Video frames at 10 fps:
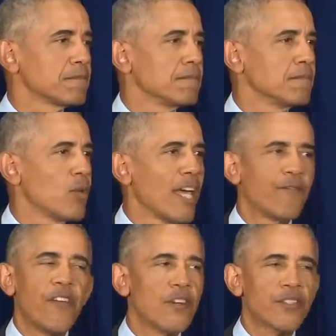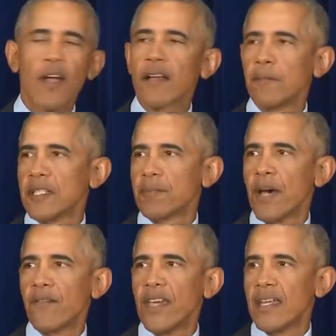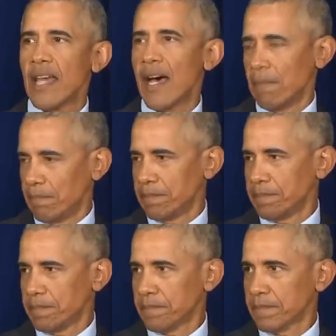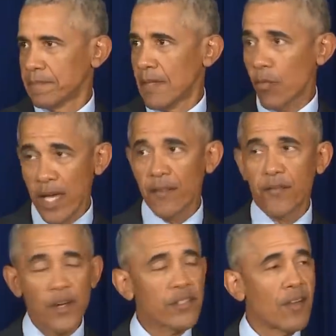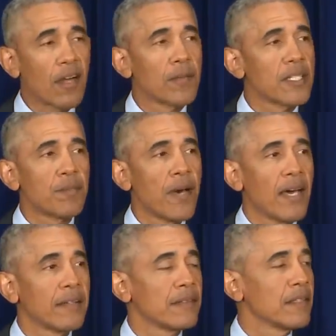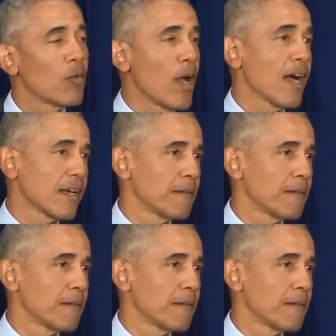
We had fierce arguments about Vietnam, and we had fierce arguments about Iraq.